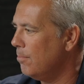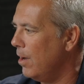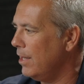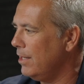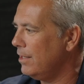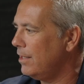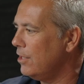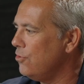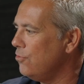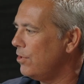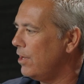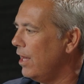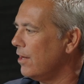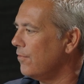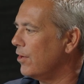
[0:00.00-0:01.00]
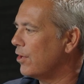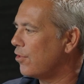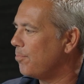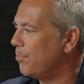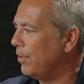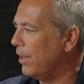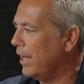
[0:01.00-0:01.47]
Mike, can you kind of
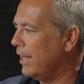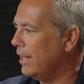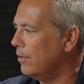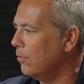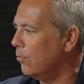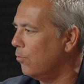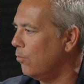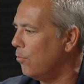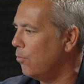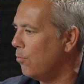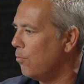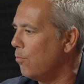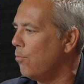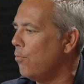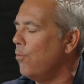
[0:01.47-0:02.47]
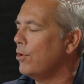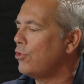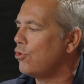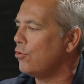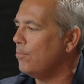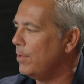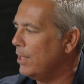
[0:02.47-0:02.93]
explain
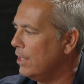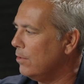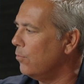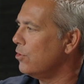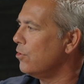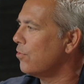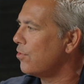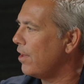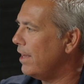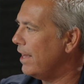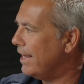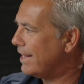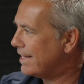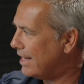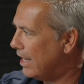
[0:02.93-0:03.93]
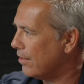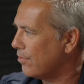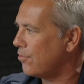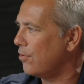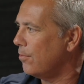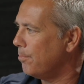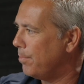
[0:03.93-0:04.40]
what you mean when you say a
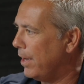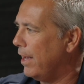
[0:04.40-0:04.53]
custom